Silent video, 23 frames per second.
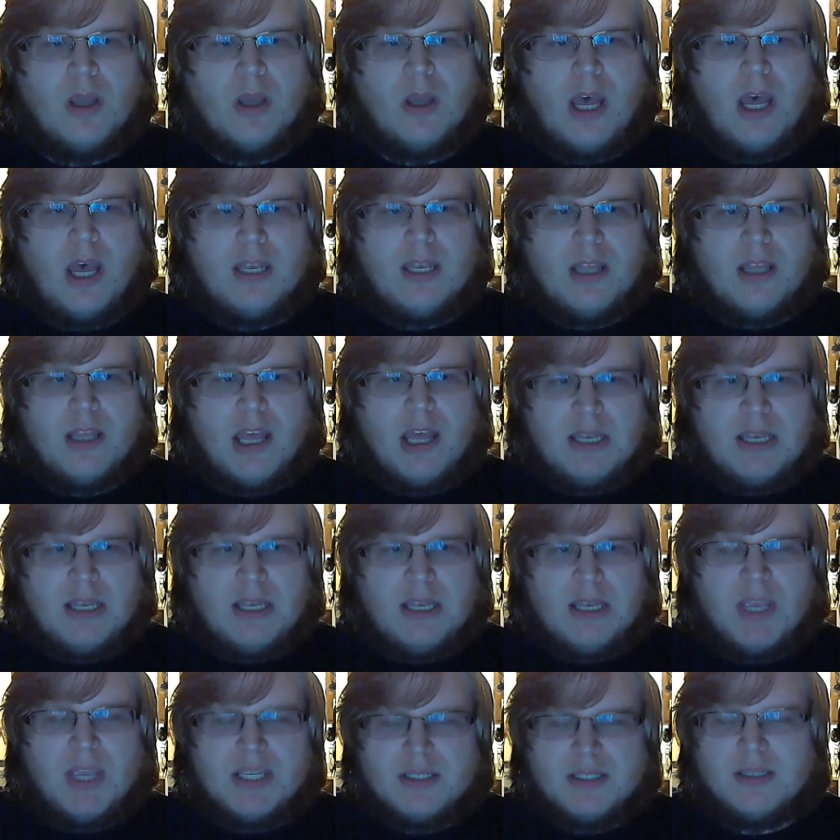I
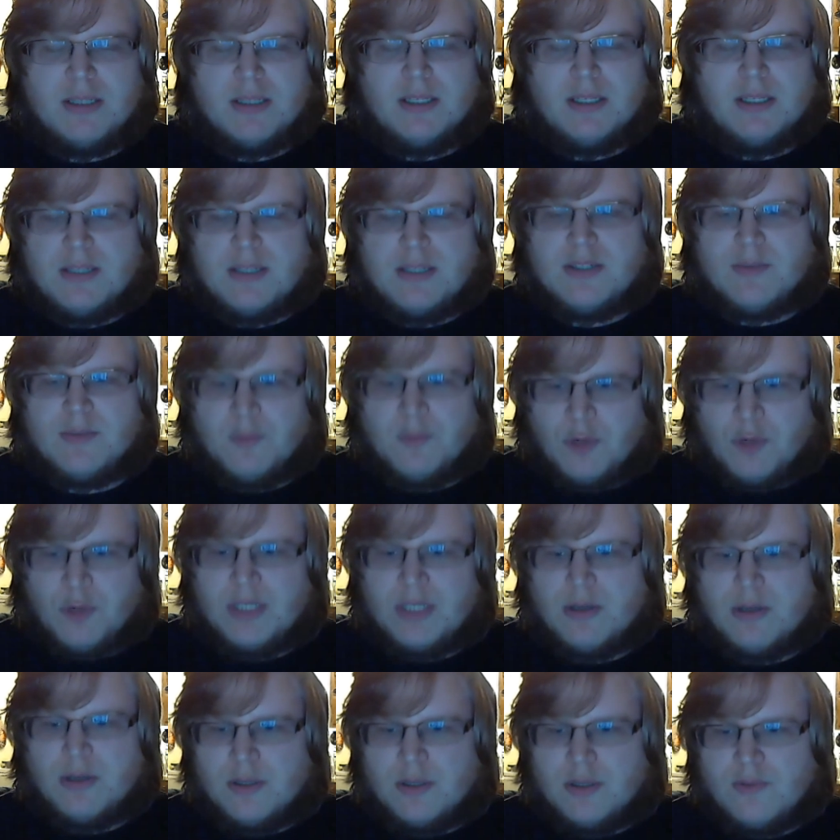basically did some
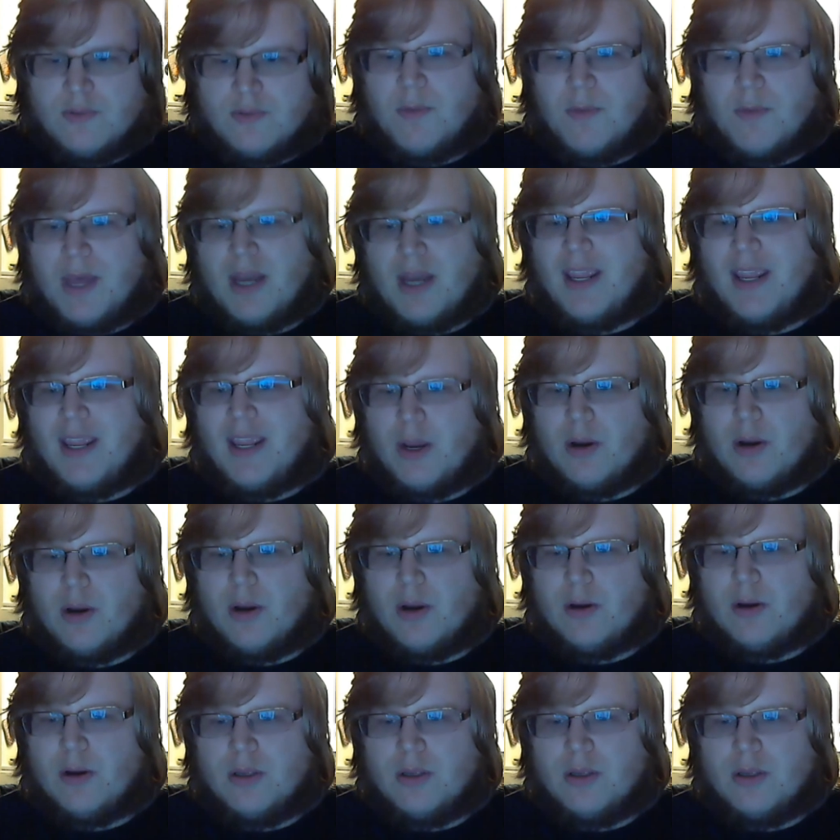research for about a year